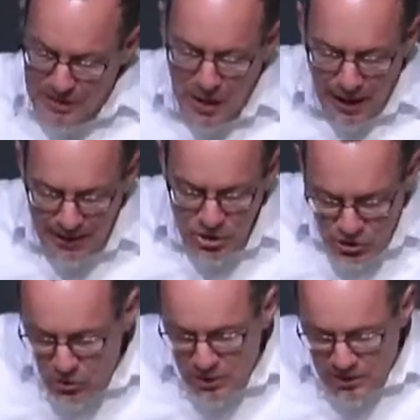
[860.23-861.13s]
tied
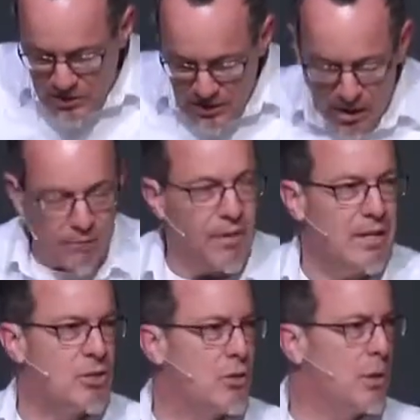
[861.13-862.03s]
to itself
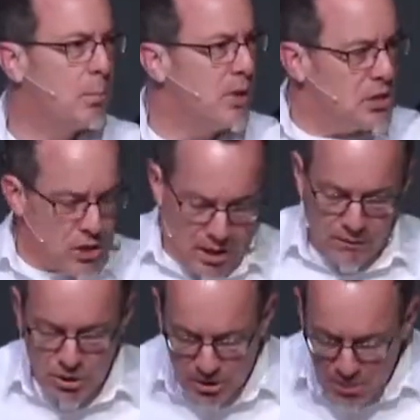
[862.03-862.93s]
and to the preaching
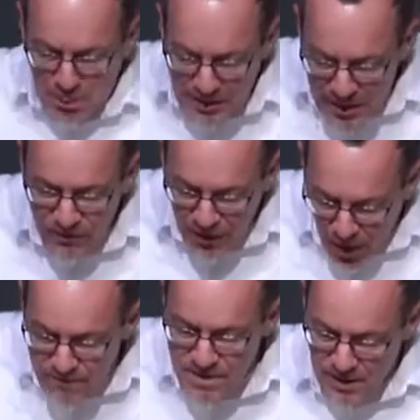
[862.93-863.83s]
of it, to the believing
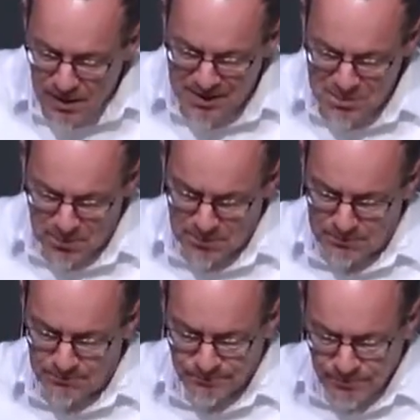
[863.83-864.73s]
of the gospel.
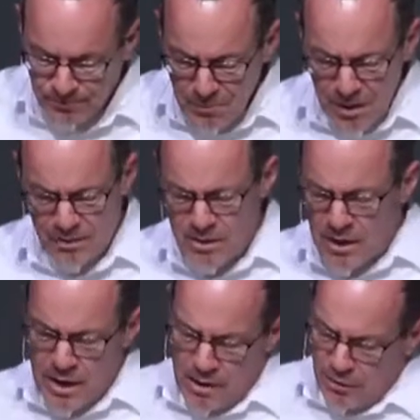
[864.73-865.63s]
And
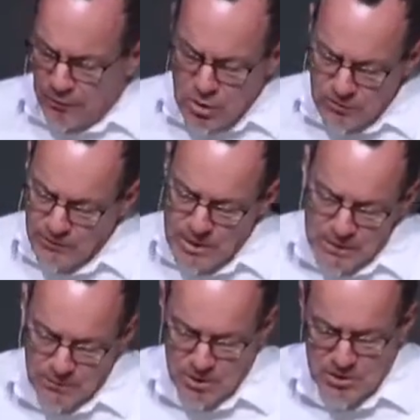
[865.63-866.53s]
the first
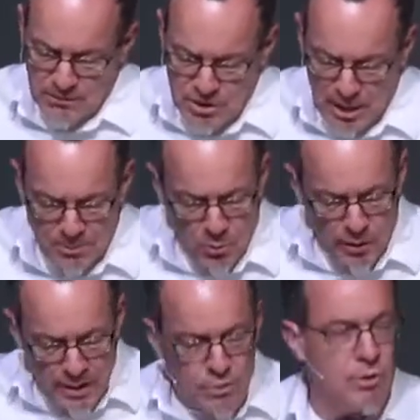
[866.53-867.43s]
15 verses of chapter
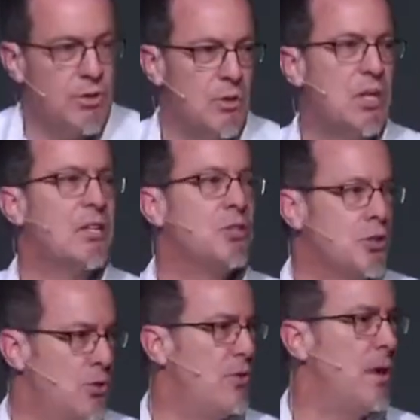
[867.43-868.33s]
1 introduce us
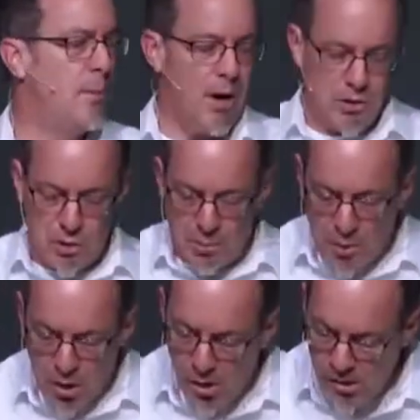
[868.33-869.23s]
to the Apostle
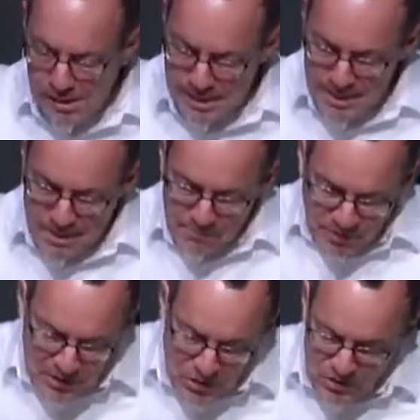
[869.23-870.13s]
Paul.
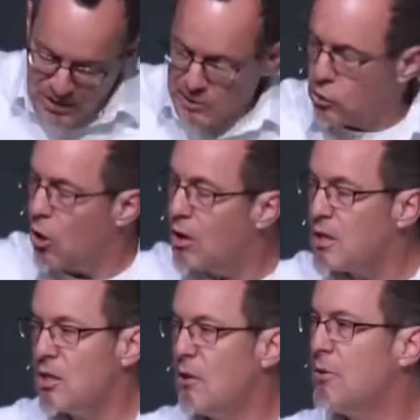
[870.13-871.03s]
This is his
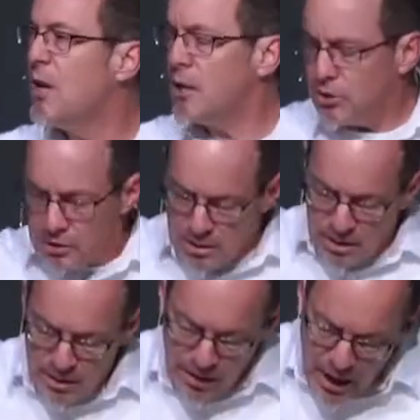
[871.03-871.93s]
longest introduction
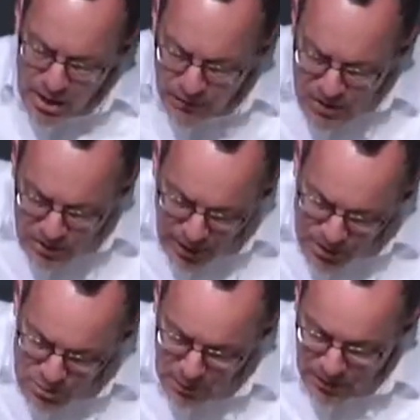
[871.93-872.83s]
in any of his
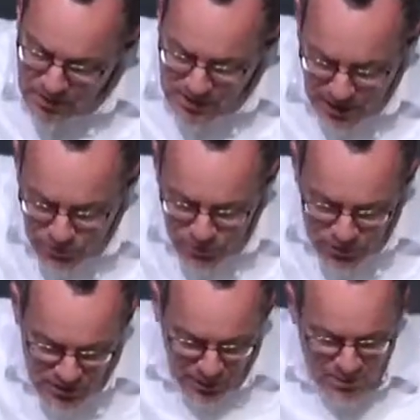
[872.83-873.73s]
letters because he's
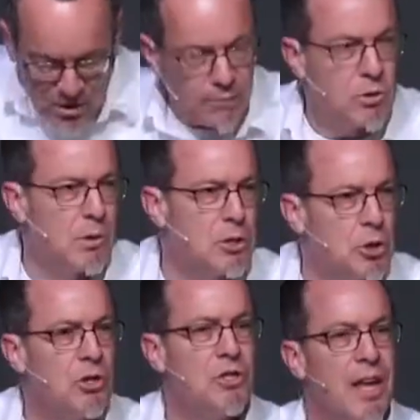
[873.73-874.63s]
introducing himself to a
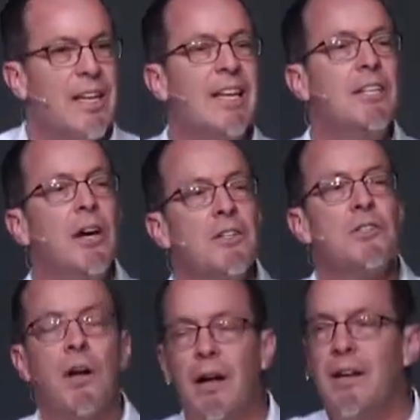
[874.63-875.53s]
church that he does
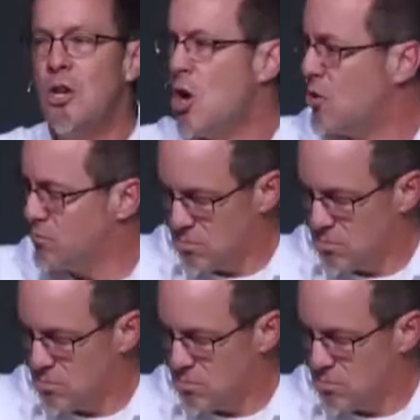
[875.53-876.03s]
not know.